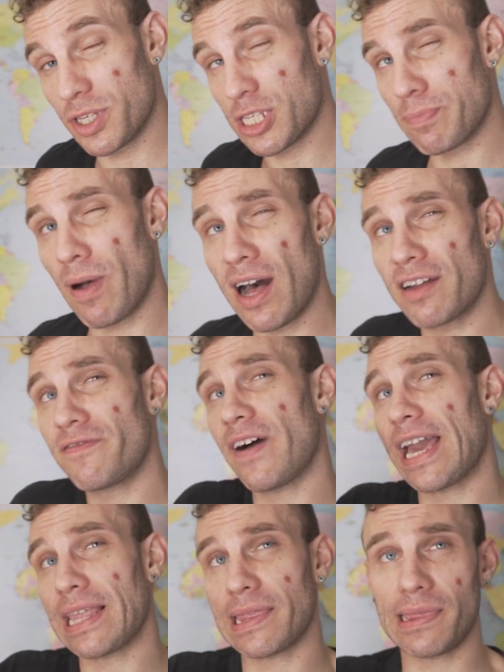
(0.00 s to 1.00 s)
with
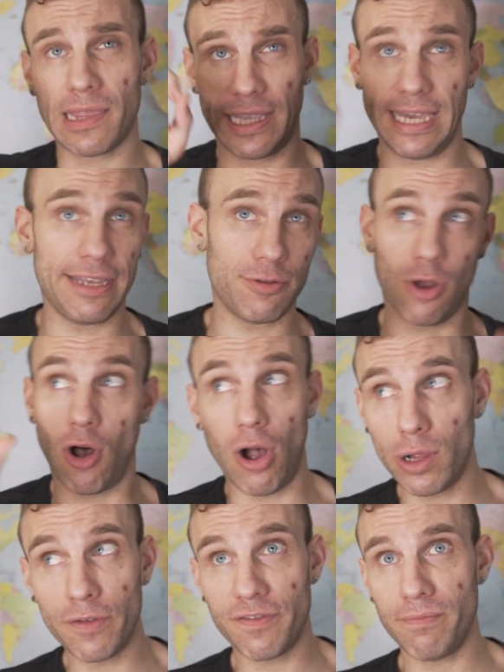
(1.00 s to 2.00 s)
Spotify in
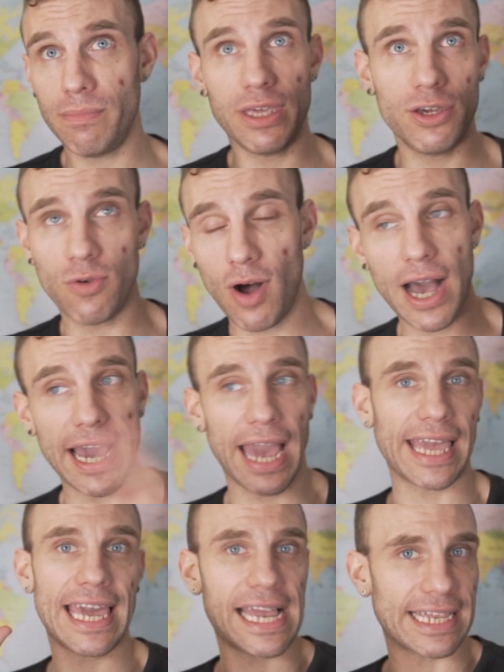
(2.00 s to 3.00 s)
all of M I U I.
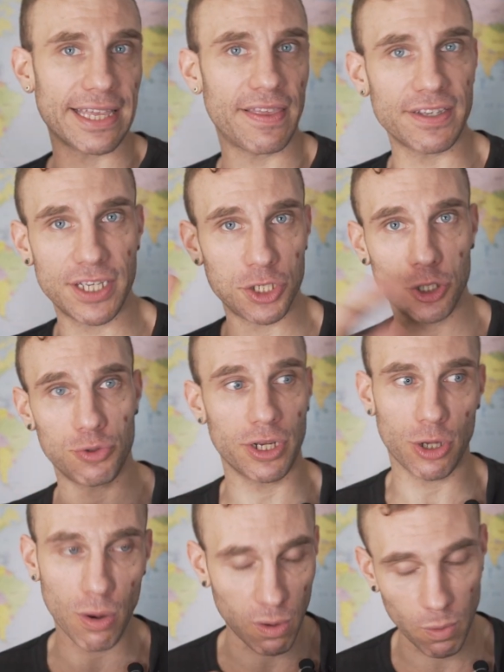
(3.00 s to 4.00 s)
I can't get this issue
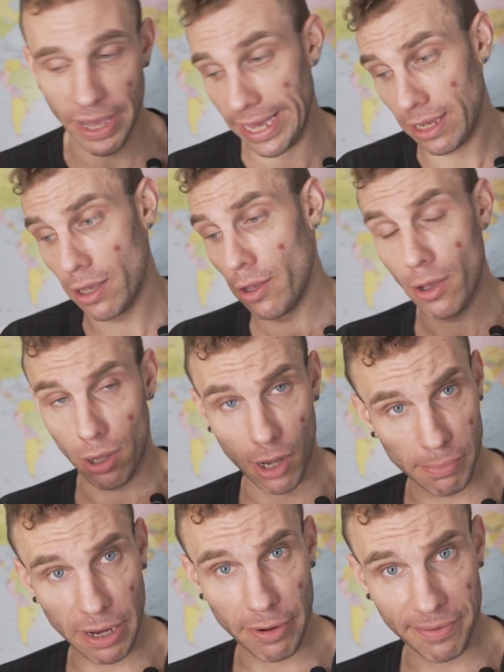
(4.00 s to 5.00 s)
to go away
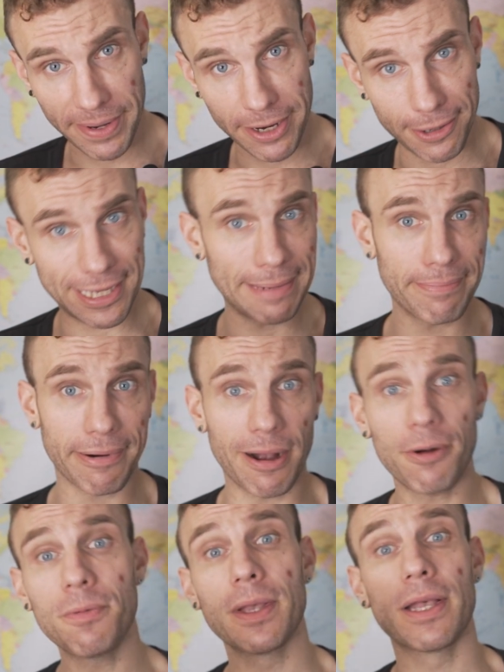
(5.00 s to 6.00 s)
on my Redmi Note ten
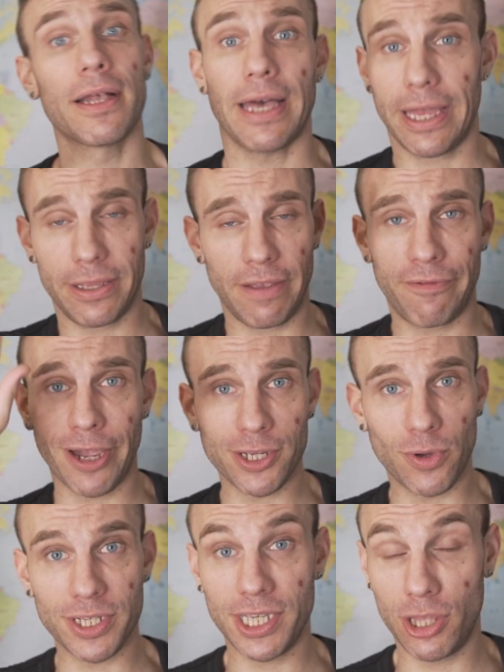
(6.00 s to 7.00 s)
Pro. And if you
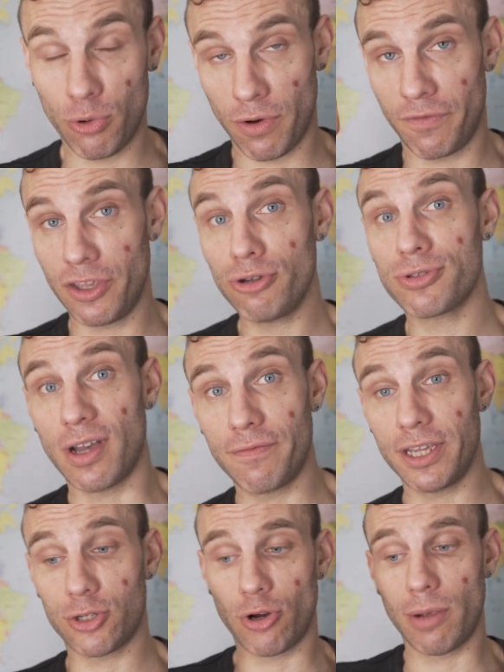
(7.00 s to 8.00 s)
guys want to see the reviews of
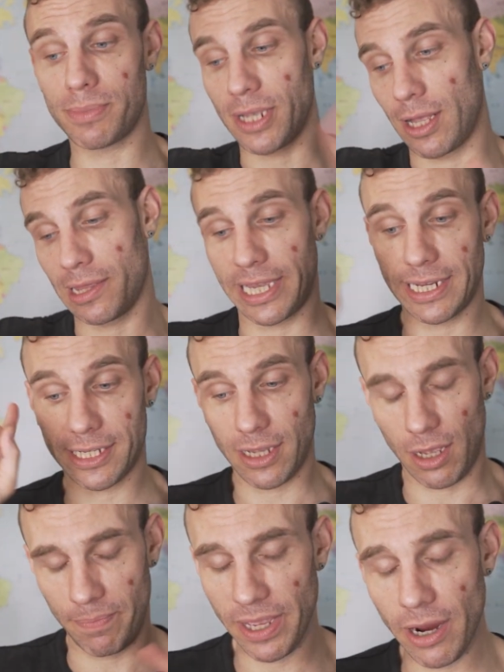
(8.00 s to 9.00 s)
these ROMs, links
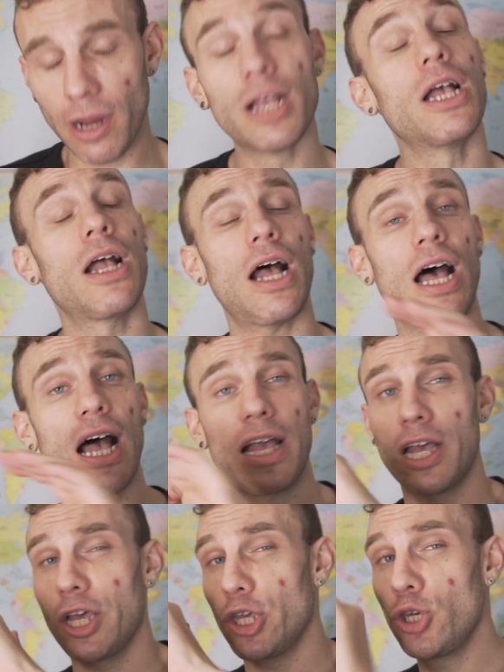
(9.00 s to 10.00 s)
up here.
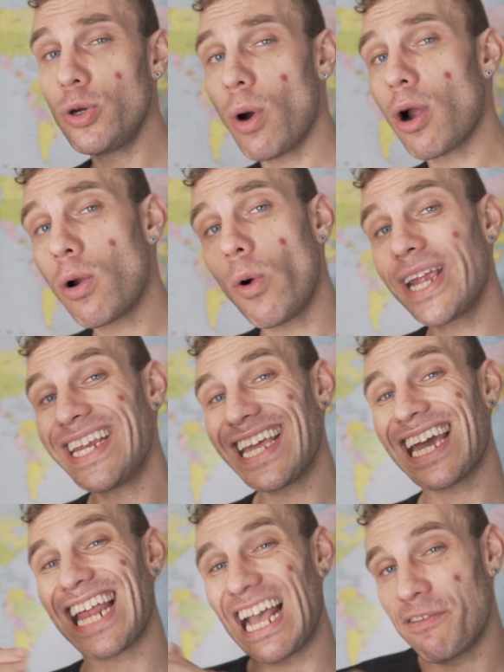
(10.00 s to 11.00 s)
Uh, you are going to
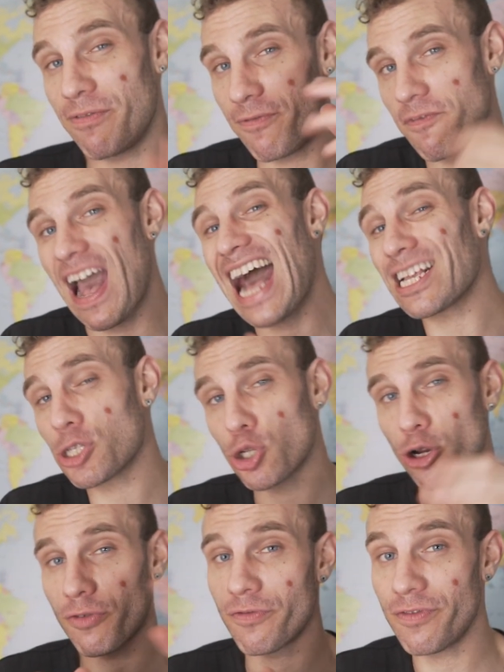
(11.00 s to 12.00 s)
get a
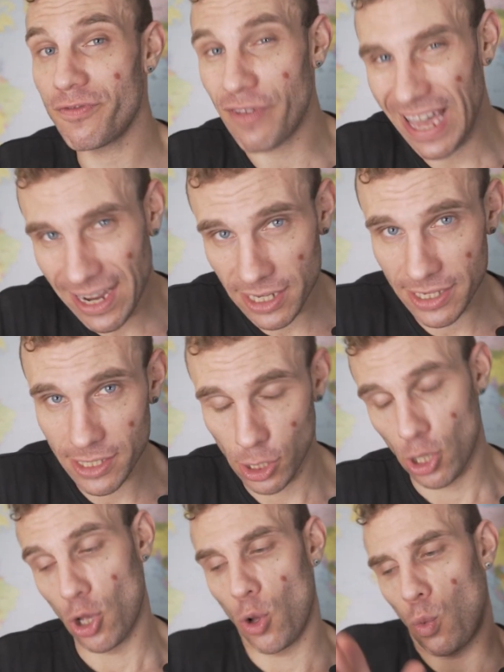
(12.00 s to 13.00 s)
faster fix
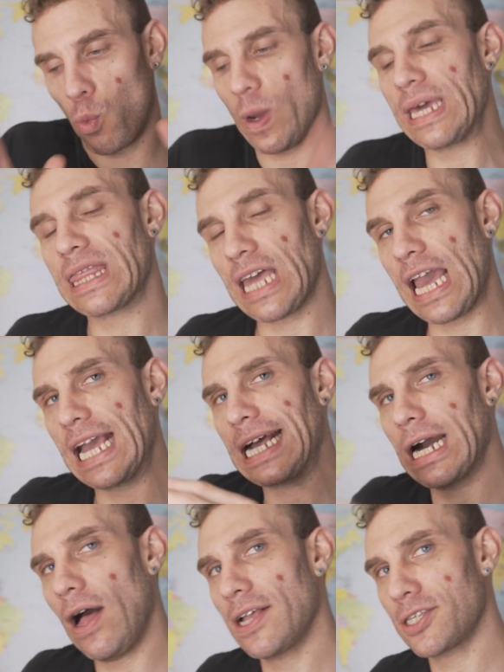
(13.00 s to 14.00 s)
with a
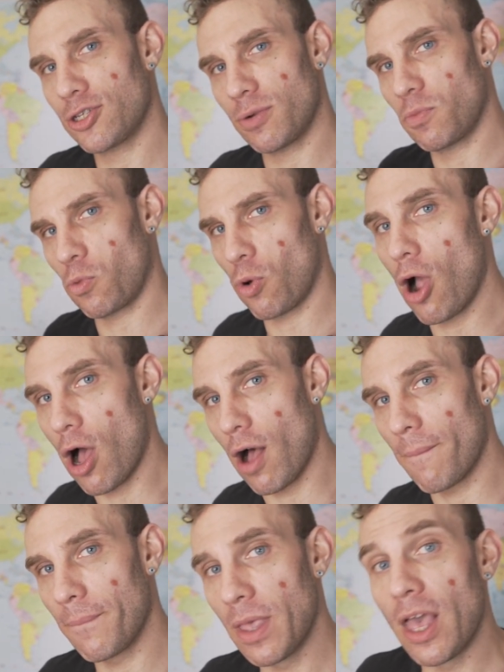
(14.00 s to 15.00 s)
custom
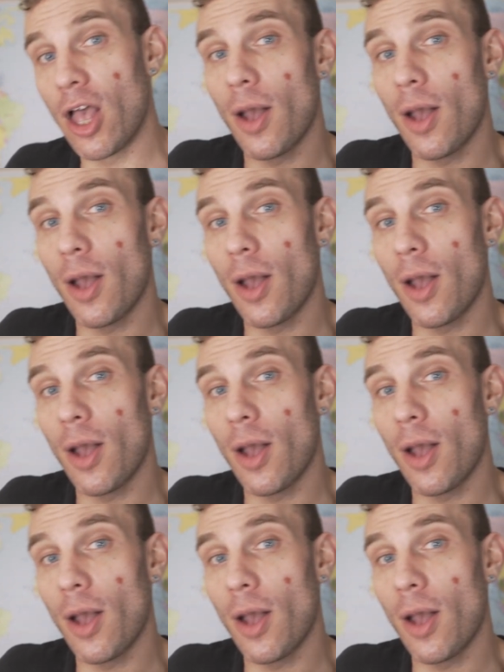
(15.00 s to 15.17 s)
ROM